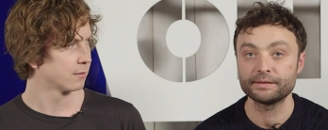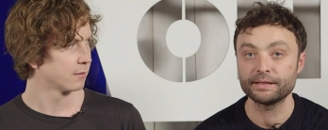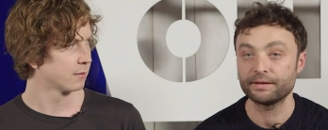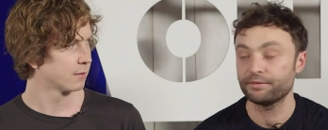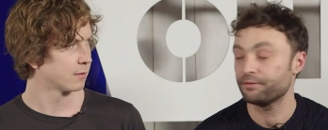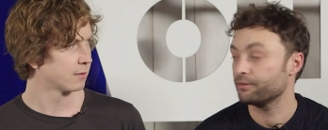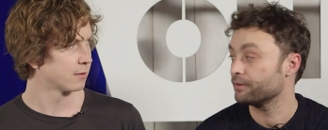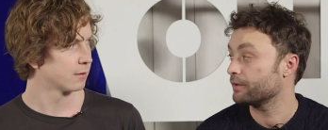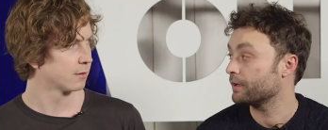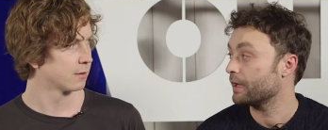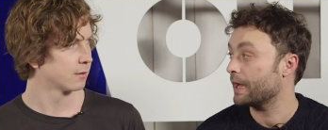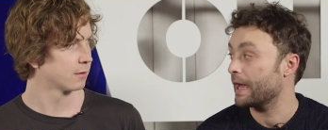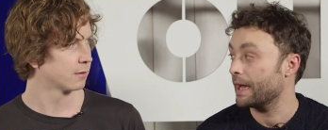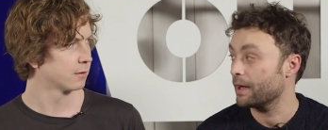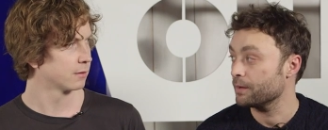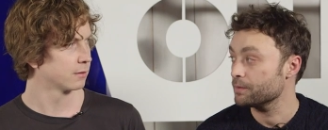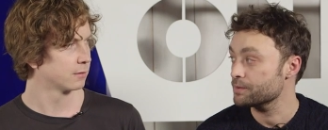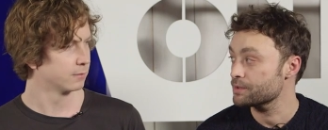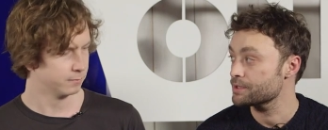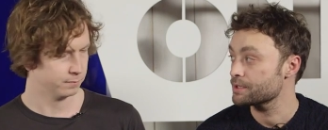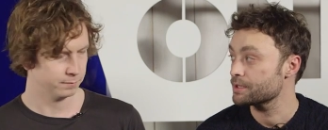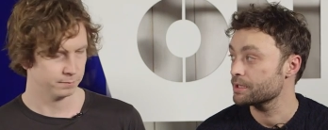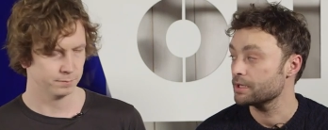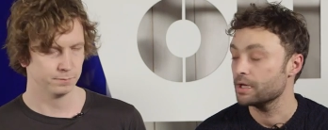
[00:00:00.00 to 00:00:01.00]
Speaker 1: a definite
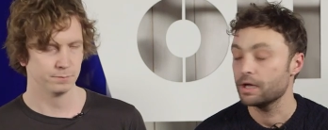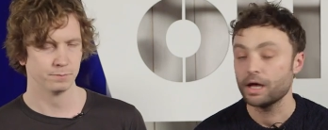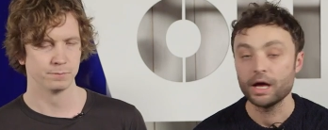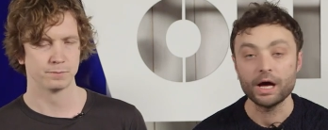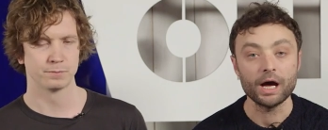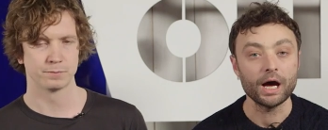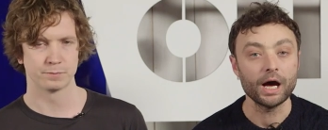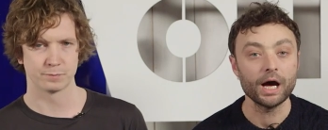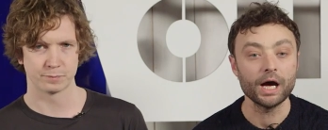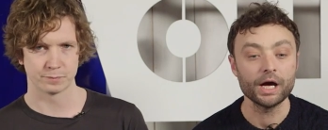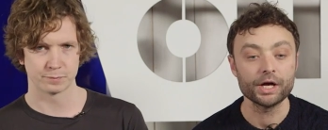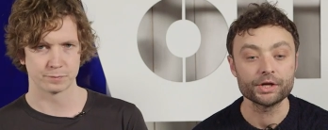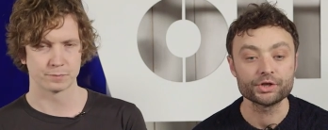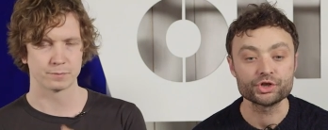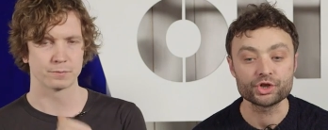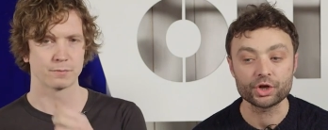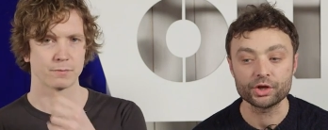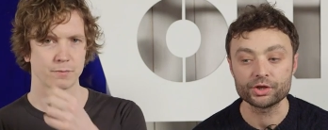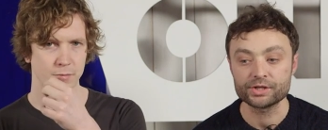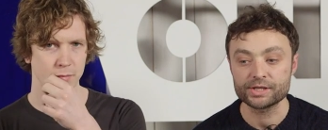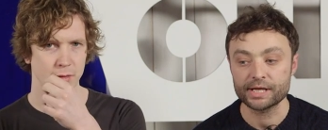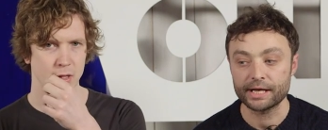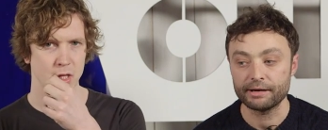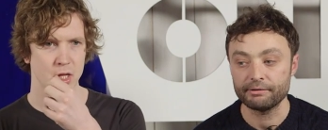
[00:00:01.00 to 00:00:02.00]
out. Mm -hmm. uh,
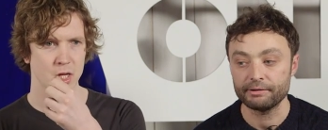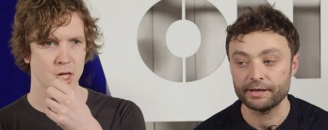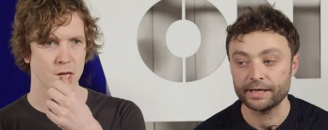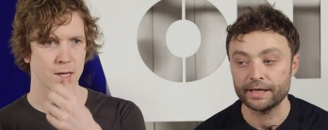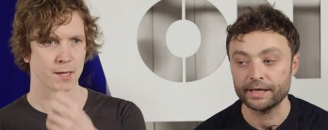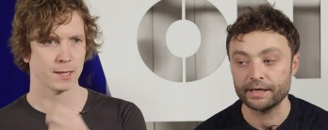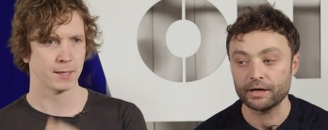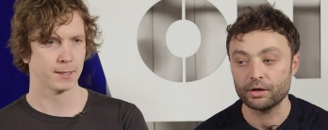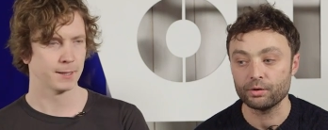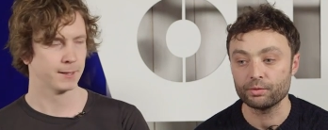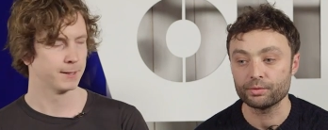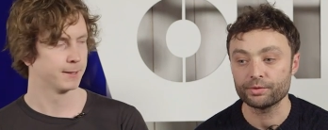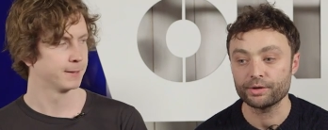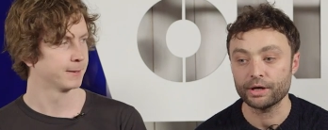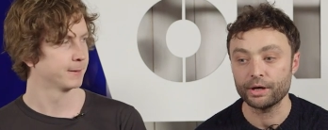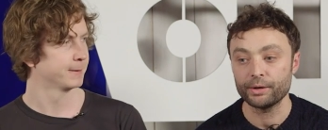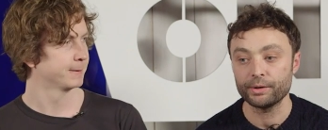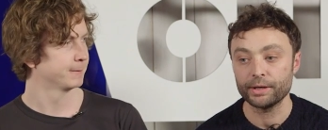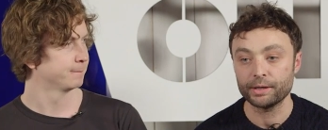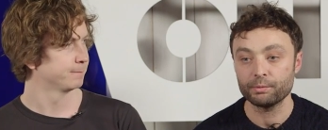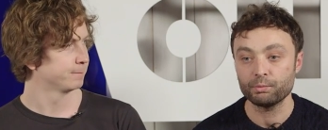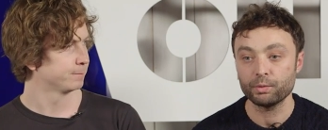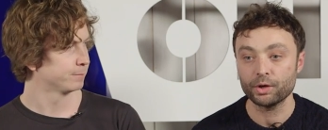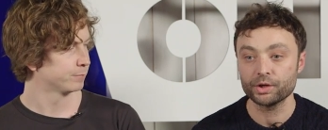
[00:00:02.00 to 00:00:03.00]
John Terry,
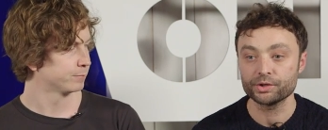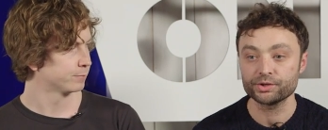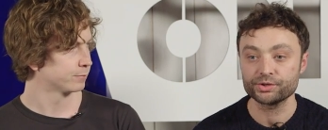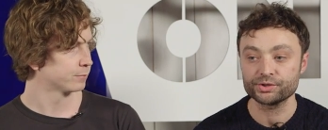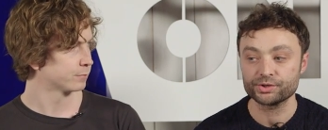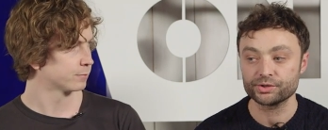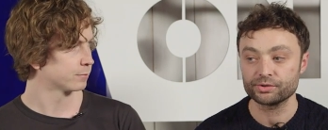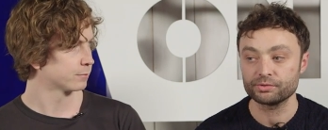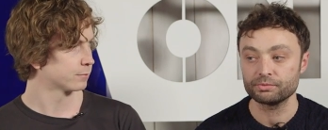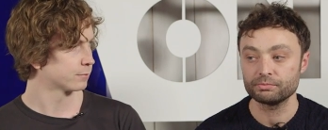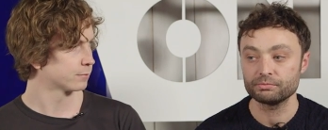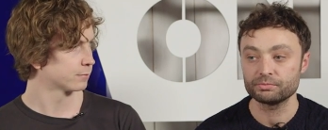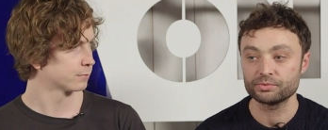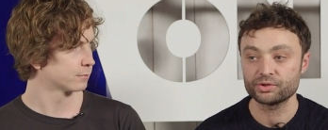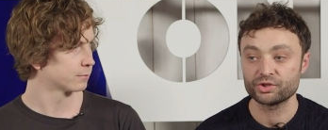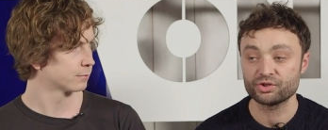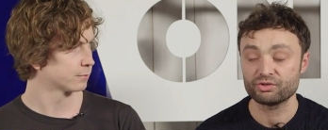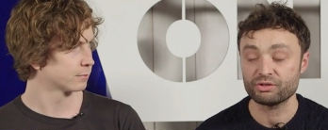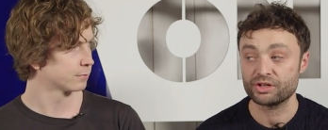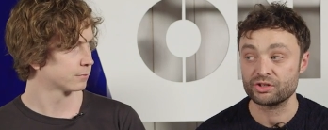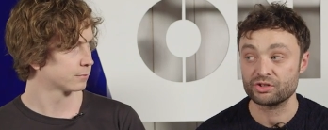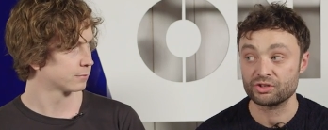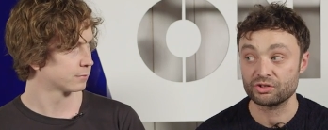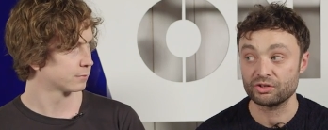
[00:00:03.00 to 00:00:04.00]
although he was
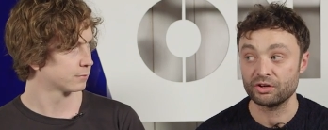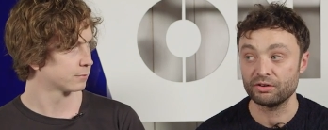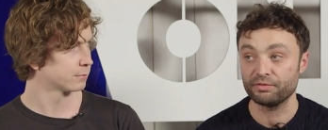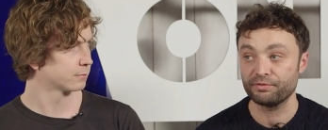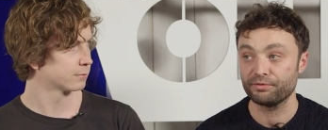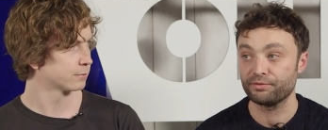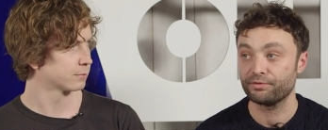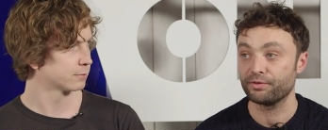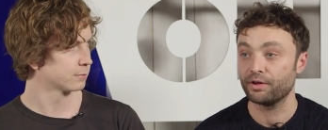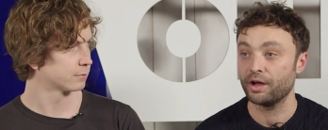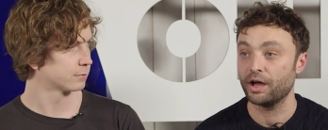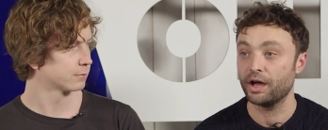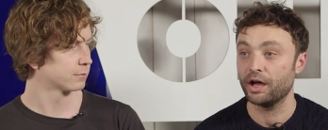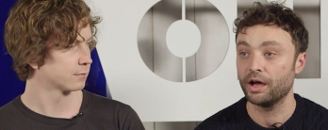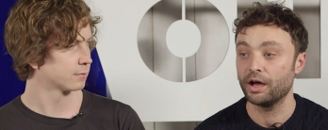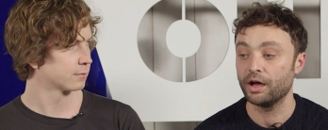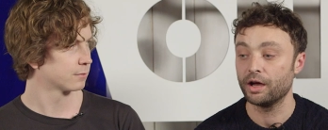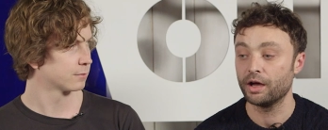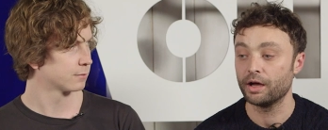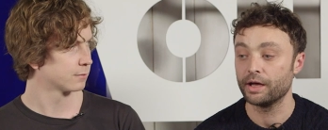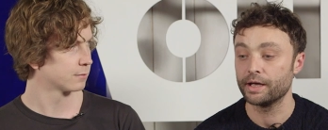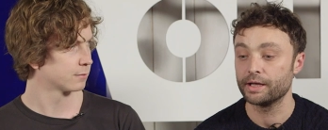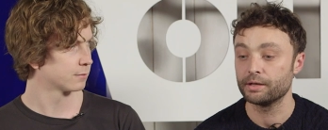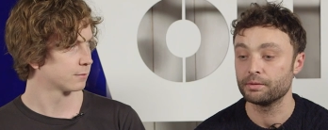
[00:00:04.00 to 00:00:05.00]
stretchered off
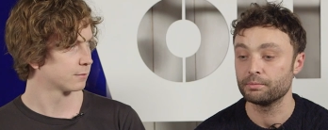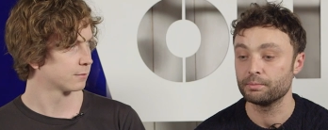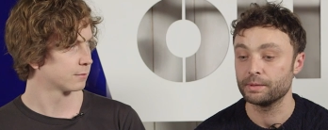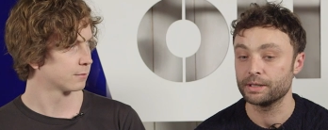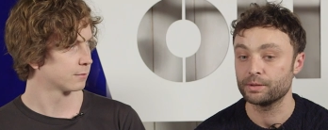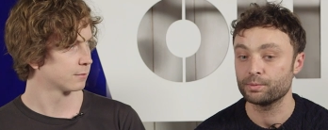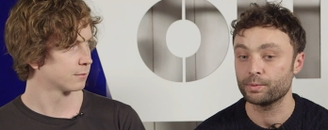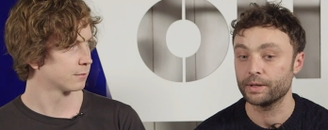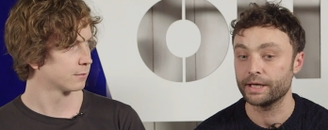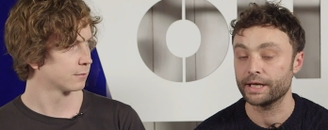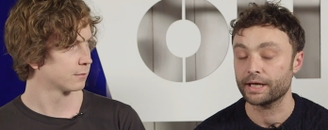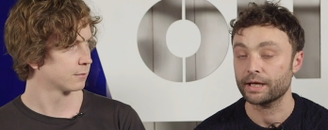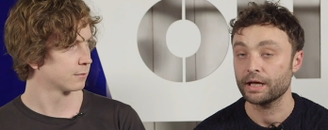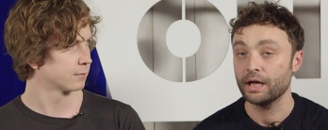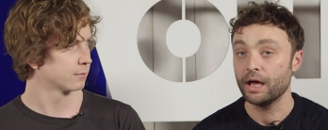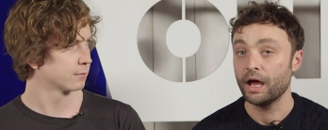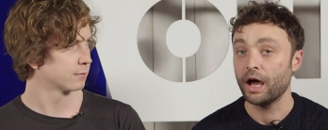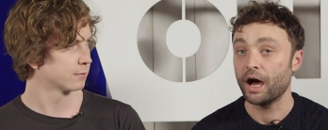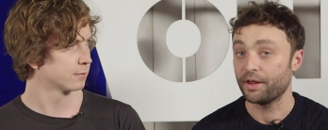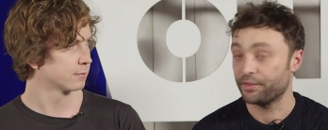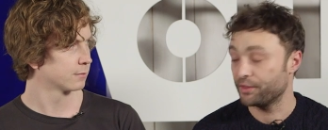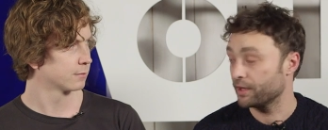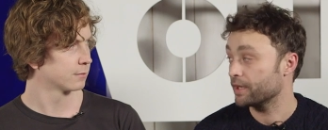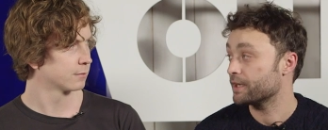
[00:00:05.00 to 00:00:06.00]
uh, in midweek,
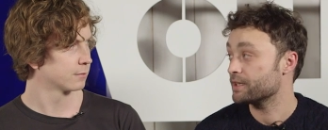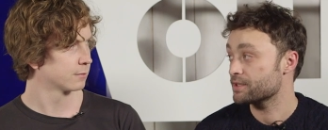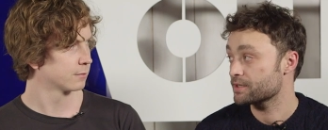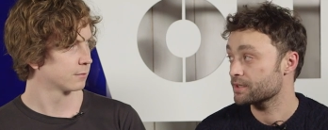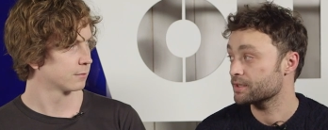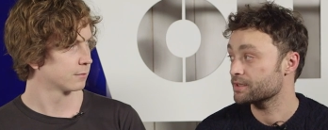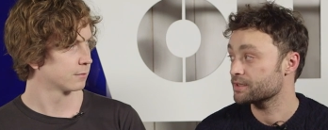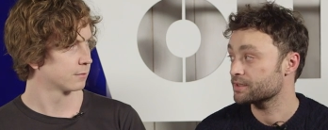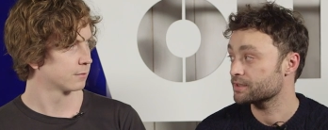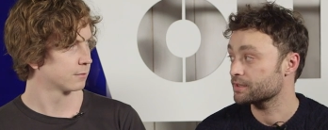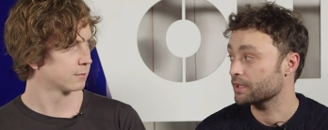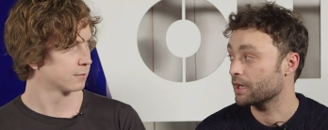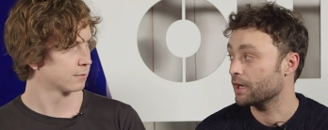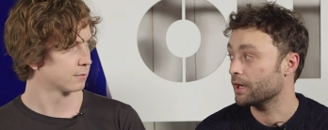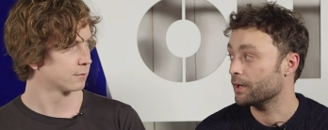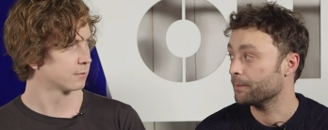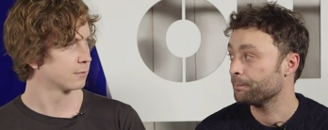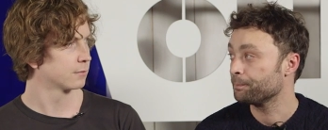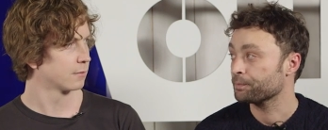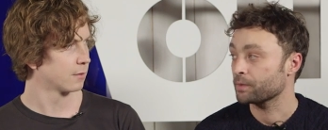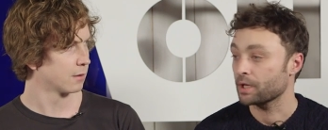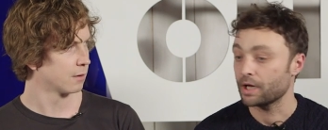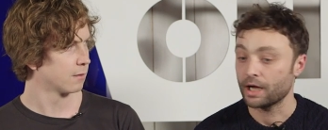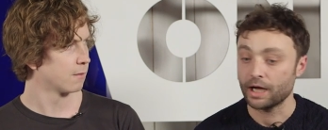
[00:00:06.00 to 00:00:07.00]
I think he's going to start.
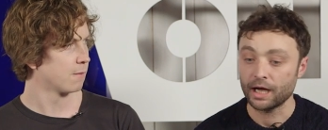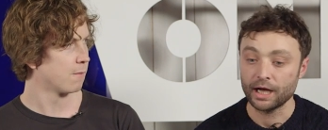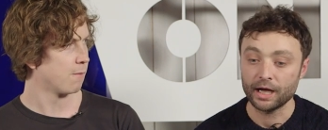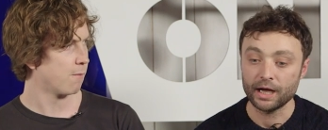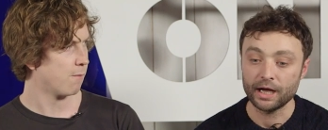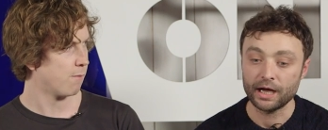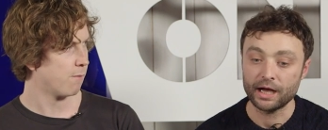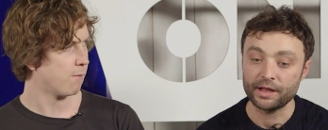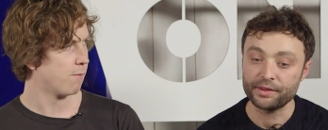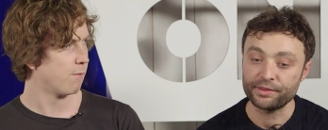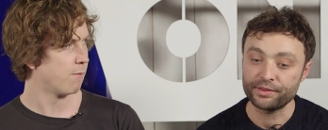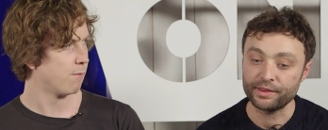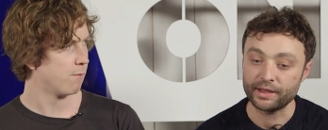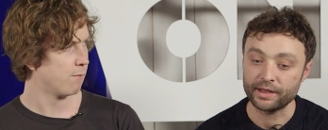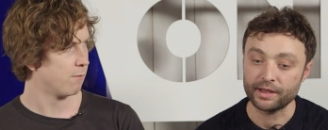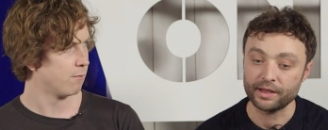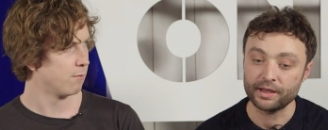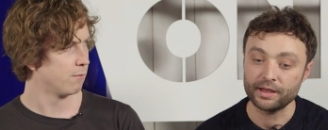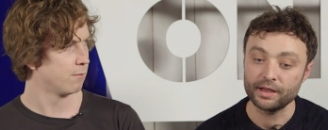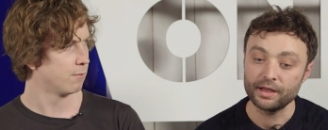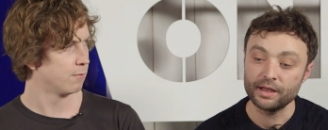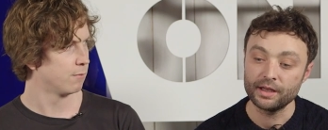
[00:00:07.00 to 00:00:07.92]
Uh, I think.